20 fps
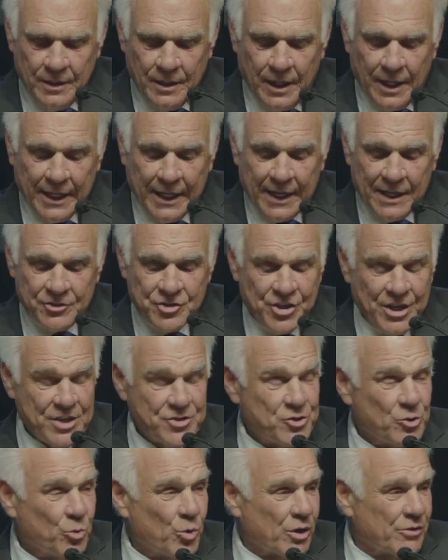I got a chance
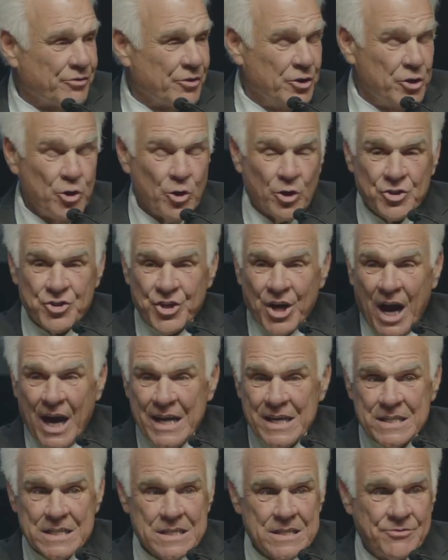to work for the New York
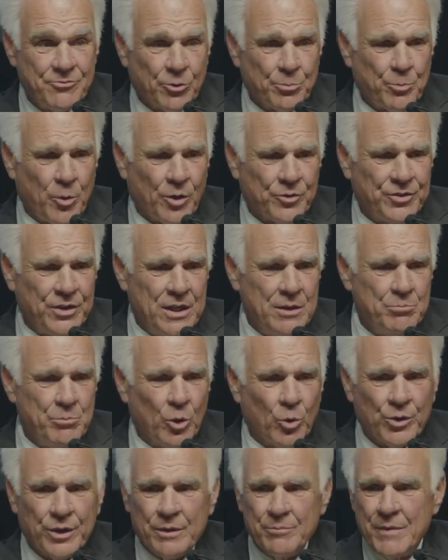Giants football team,
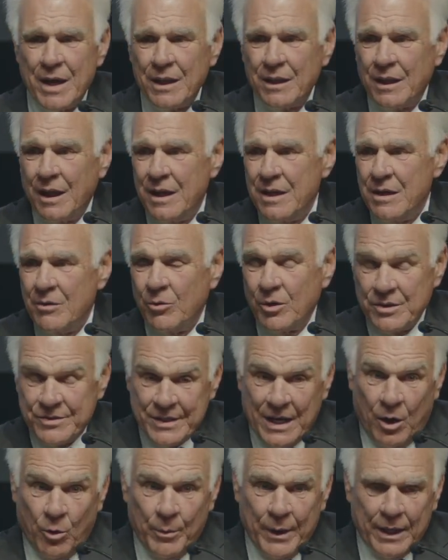building MetLife, what is
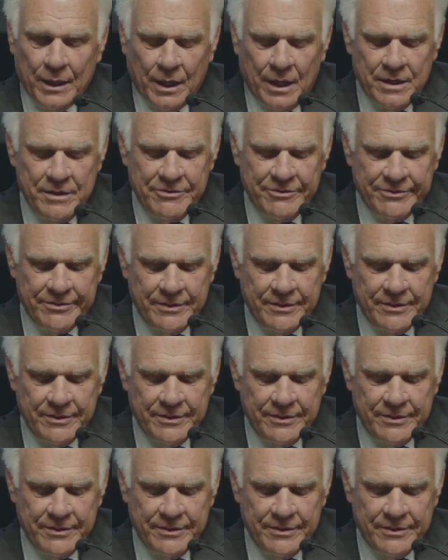now MetLife,